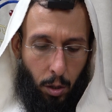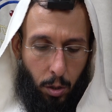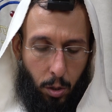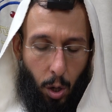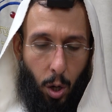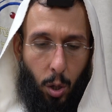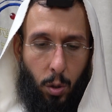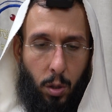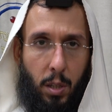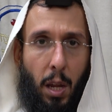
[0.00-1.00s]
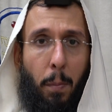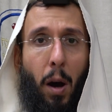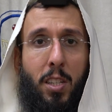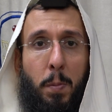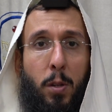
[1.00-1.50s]
So there
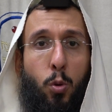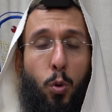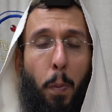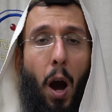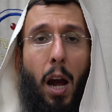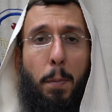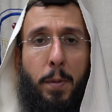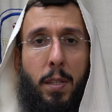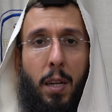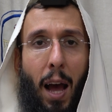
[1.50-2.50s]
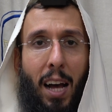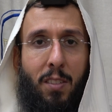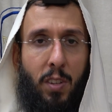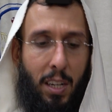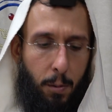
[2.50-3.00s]
must be two pipes, as
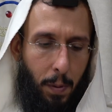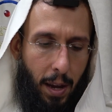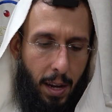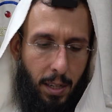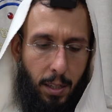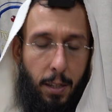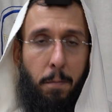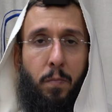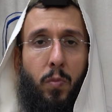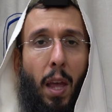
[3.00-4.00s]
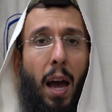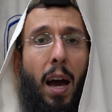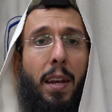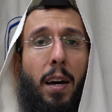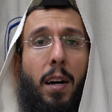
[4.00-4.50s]
we explained,
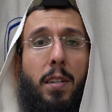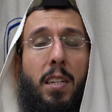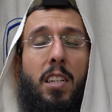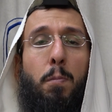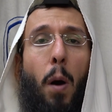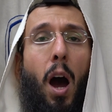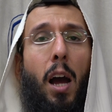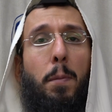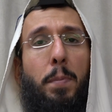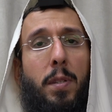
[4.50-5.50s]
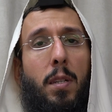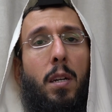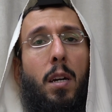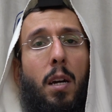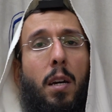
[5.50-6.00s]
and these pipes
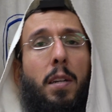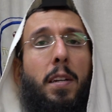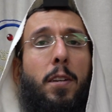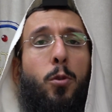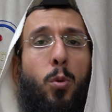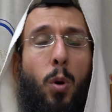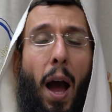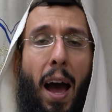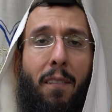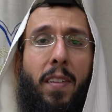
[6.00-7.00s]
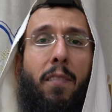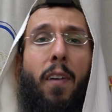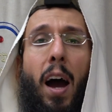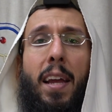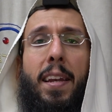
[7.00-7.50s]
need to have the
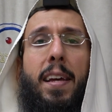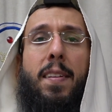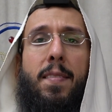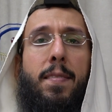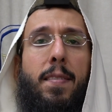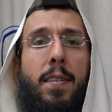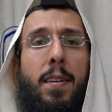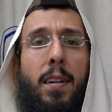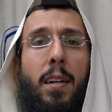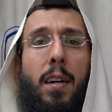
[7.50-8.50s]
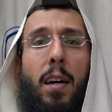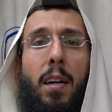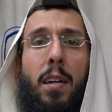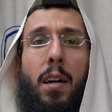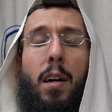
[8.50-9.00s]
wideness
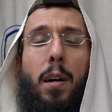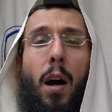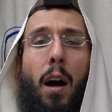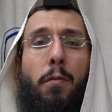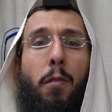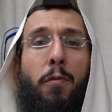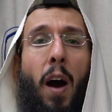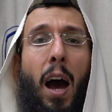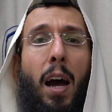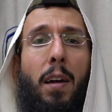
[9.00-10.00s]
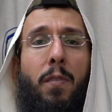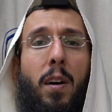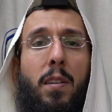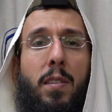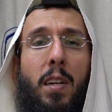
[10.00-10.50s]
of 5
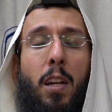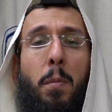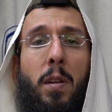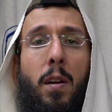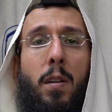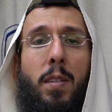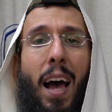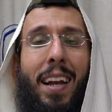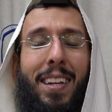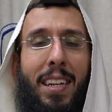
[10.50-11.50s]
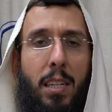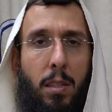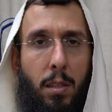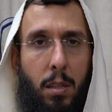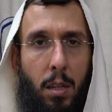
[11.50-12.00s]
centimeters at
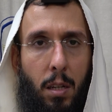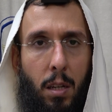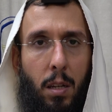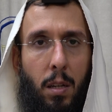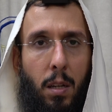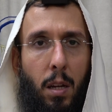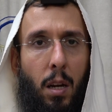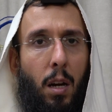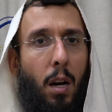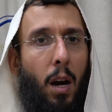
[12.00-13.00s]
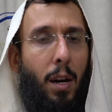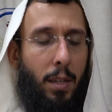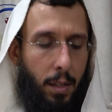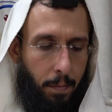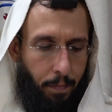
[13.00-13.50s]
least. Right?